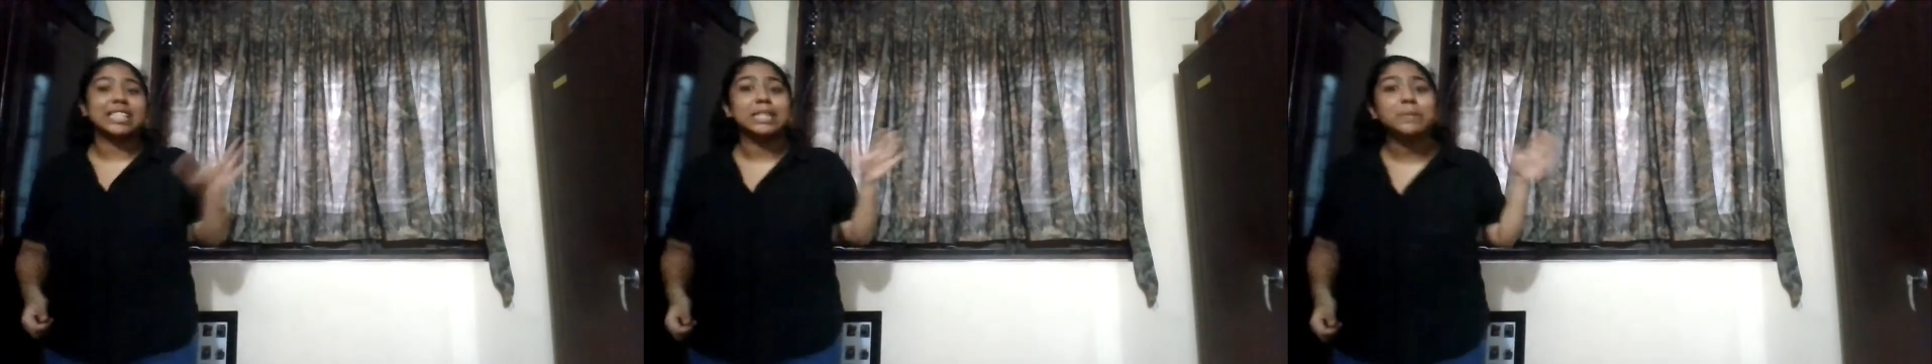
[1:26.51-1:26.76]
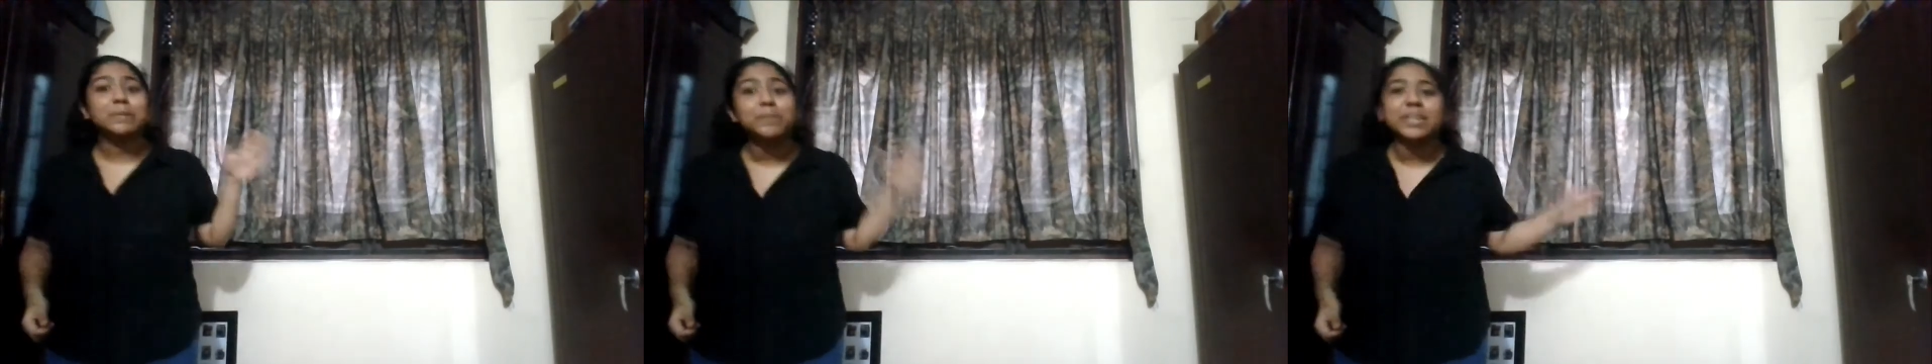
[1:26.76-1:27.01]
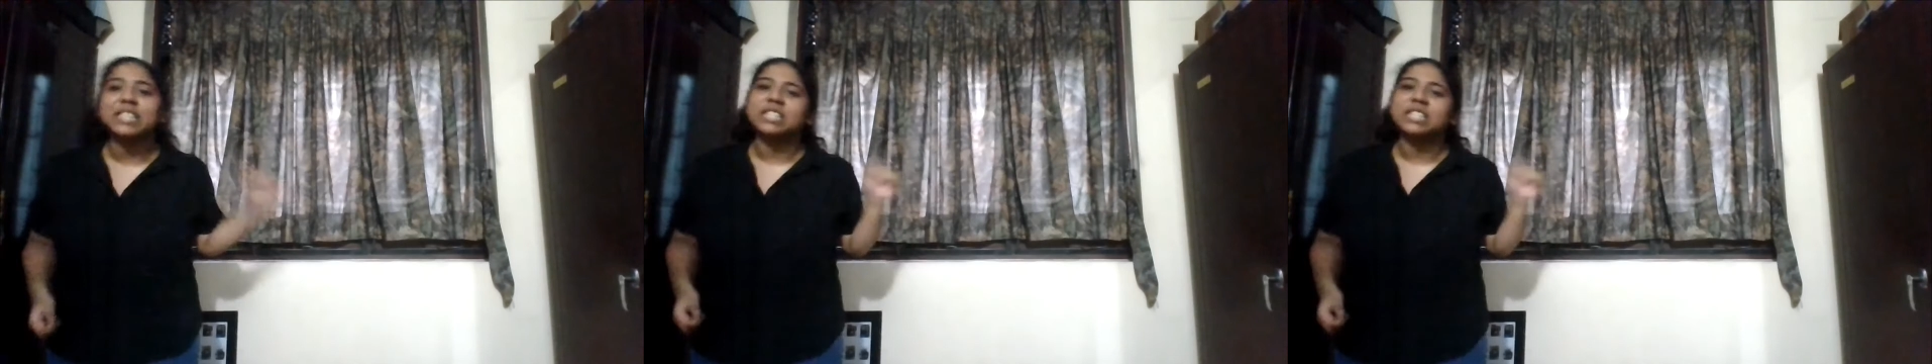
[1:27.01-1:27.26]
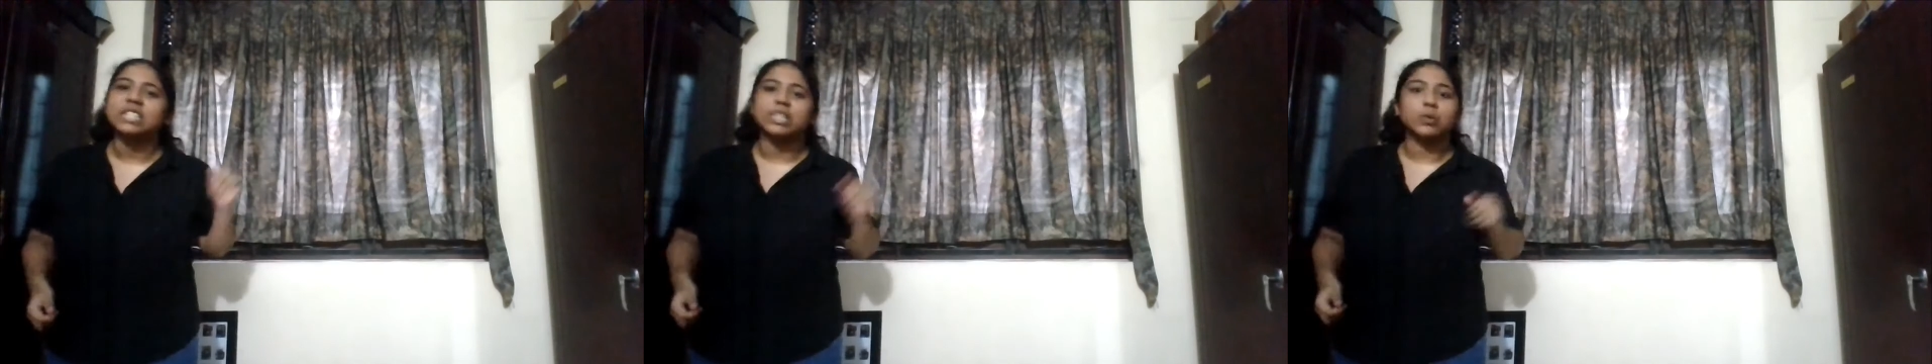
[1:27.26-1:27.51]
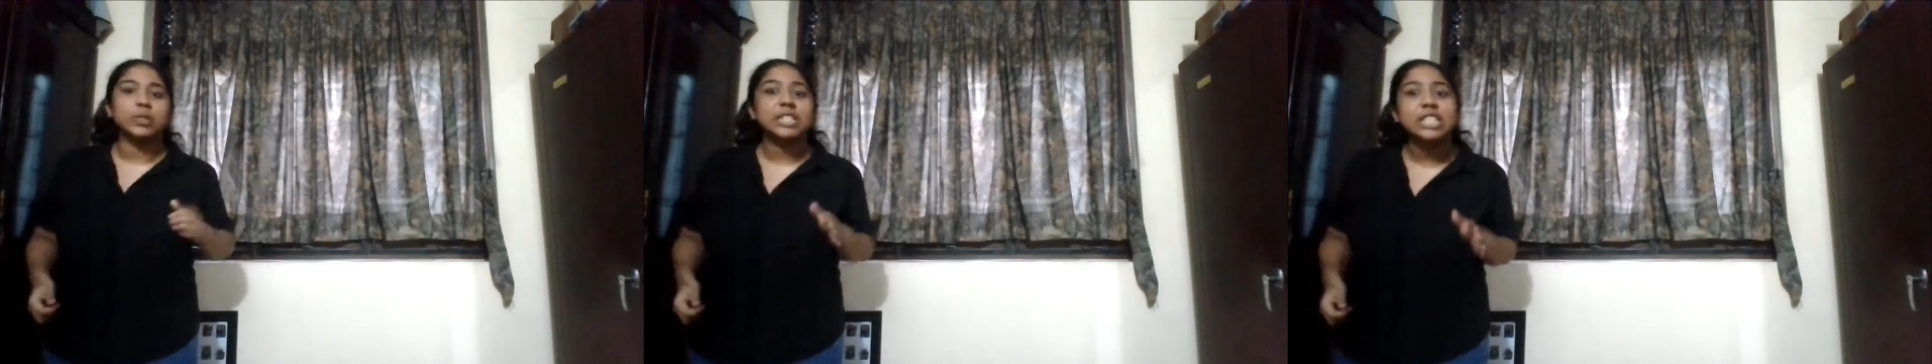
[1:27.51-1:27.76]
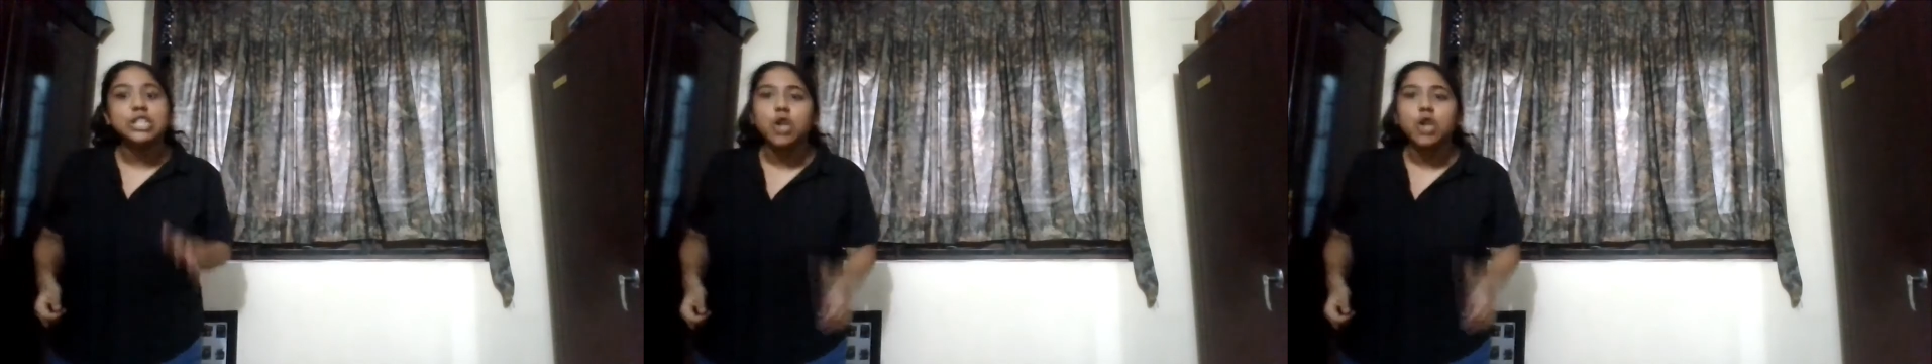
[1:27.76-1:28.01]
the business
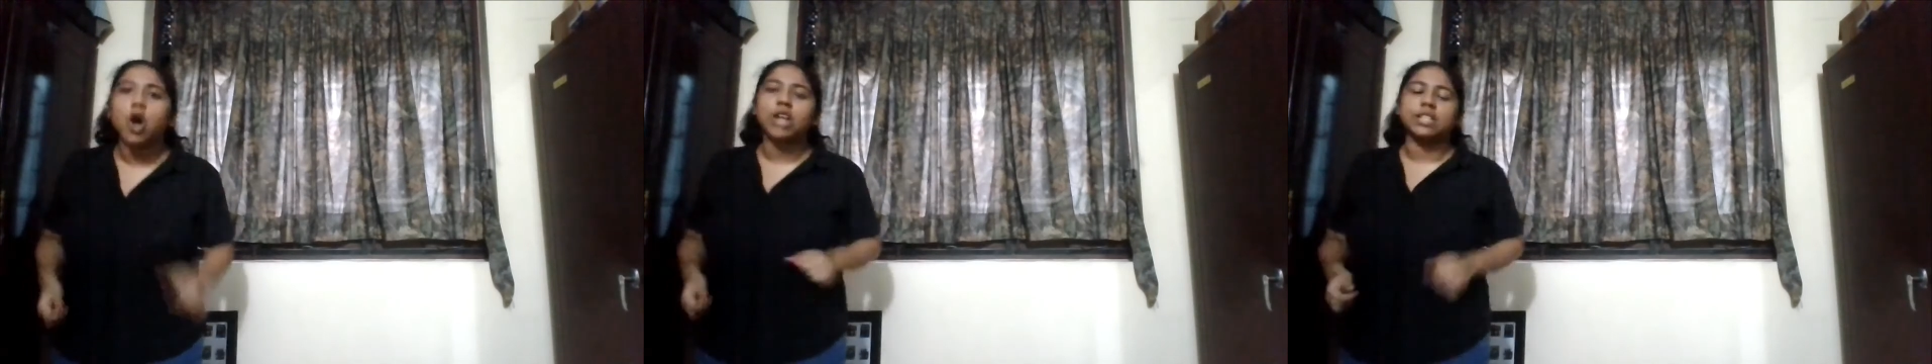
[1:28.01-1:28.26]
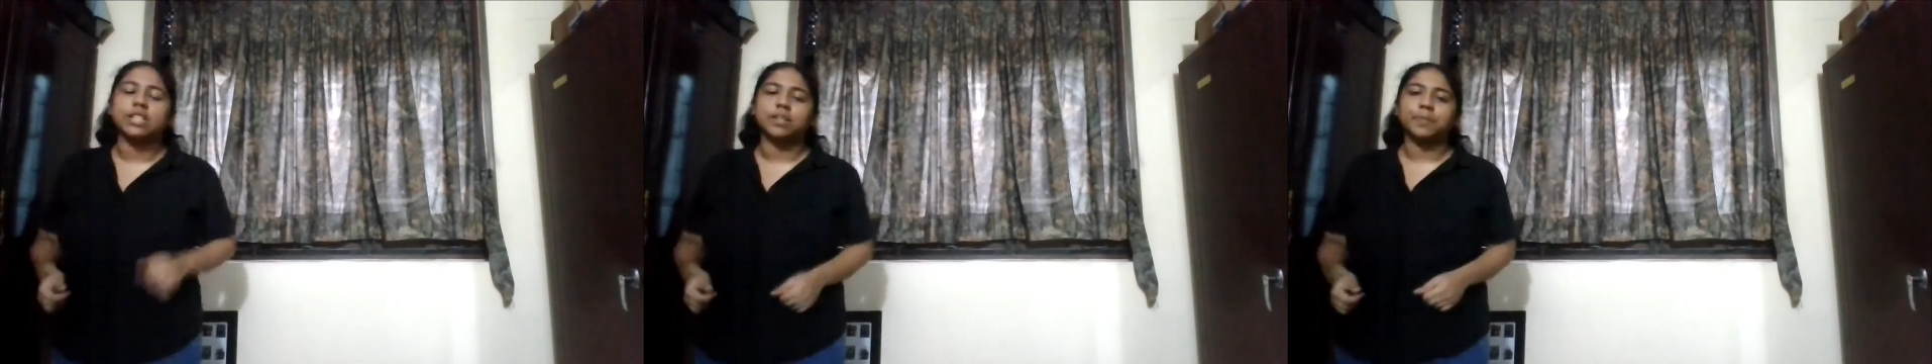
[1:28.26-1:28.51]
owner's daughter.